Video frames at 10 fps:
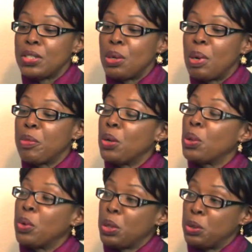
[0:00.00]
So I'm the
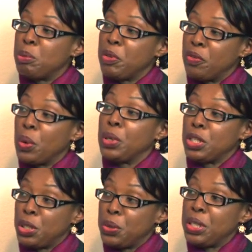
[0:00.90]
only one who's been
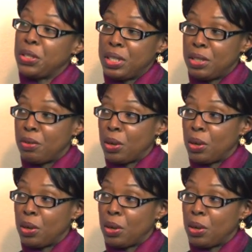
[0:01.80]
voted 2 years in a